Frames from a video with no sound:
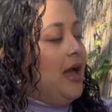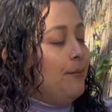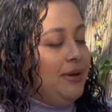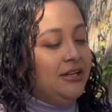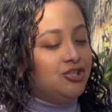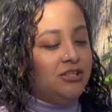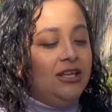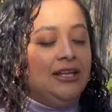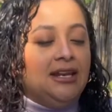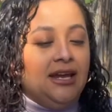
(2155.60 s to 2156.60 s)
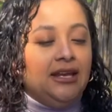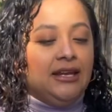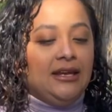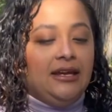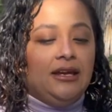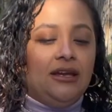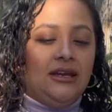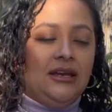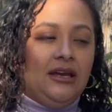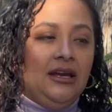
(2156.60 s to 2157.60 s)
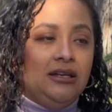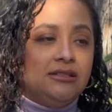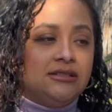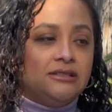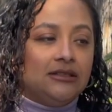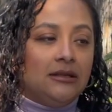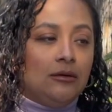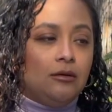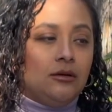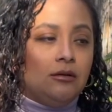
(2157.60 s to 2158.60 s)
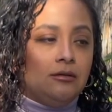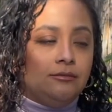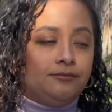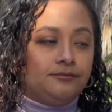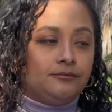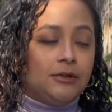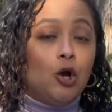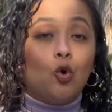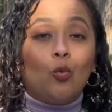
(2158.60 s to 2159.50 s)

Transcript: And Peach Selenite, it is a